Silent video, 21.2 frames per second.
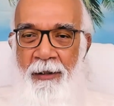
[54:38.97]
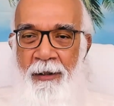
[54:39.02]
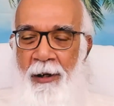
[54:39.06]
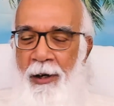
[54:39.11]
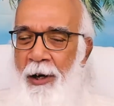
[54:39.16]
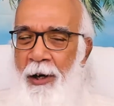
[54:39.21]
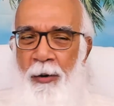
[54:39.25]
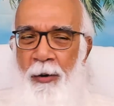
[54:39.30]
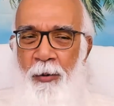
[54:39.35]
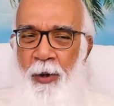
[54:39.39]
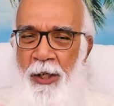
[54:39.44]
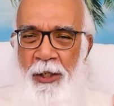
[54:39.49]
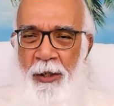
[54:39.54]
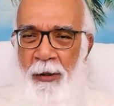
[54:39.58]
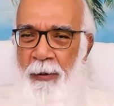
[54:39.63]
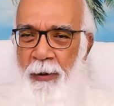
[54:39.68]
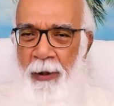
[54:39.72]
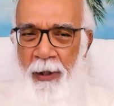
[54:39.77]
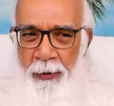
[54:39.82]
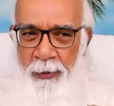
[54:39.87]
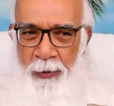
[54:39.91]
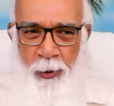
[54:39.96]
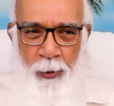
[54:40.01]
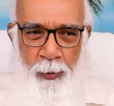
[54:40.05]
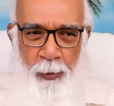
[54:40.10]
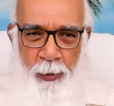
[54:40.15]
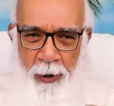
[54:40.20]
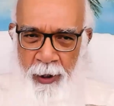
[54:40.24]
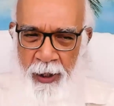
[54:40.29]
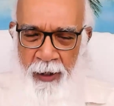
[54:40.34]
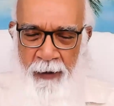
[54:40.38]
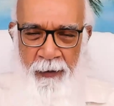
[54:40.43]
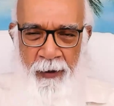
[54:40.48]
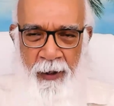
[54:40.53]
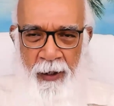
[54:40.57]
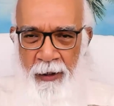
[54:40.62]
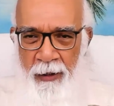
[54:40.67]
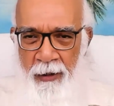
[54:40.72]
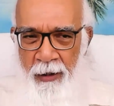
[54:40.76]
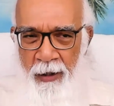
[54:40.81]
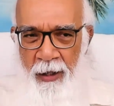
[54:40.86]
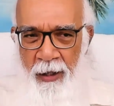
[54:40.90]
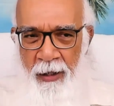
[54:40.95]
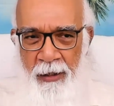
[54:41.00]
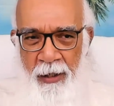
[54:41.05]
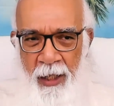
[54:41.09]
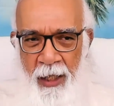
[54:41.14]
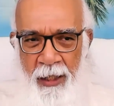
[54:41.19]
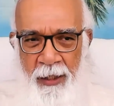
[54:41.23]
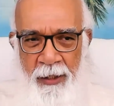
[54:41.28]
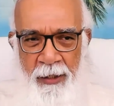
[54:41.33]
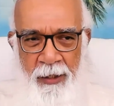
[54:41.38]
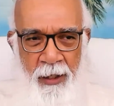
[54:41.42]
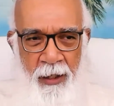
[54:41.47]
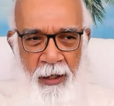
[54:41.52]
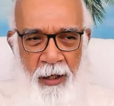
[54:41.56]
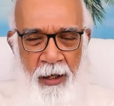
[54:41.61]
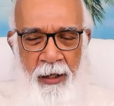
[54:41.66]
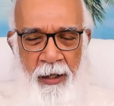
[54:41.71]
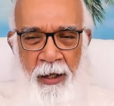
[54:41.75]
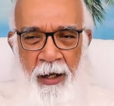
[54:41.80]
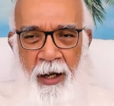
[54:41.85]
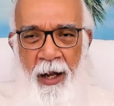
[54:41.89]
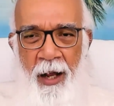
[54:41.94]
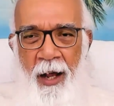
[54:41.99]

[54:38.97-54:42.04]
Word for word: Or whatever, if you believe in God. Thanks, God.